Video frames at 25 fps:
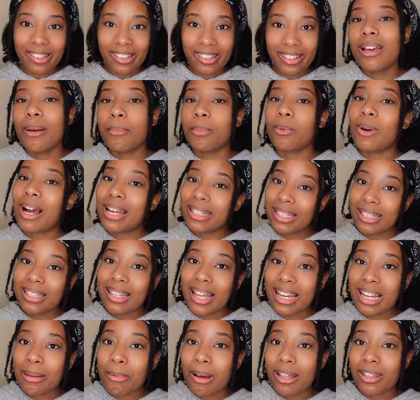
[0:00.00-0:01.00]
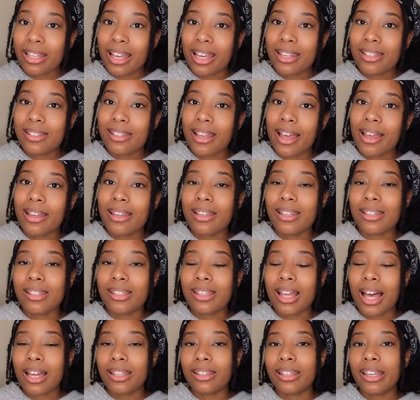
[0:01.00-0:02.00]
But what I did like about the headset is
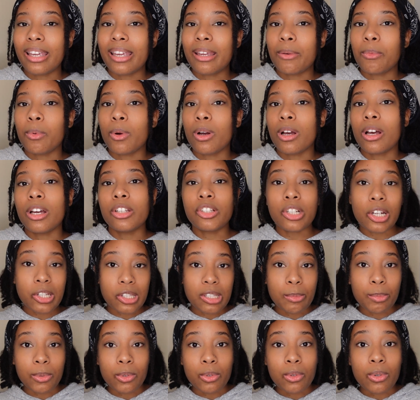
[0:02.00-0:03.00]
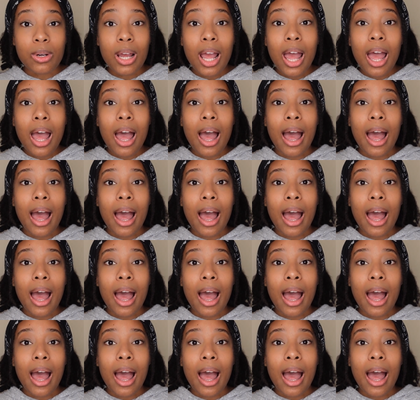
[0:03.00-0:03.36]
that they were adjustable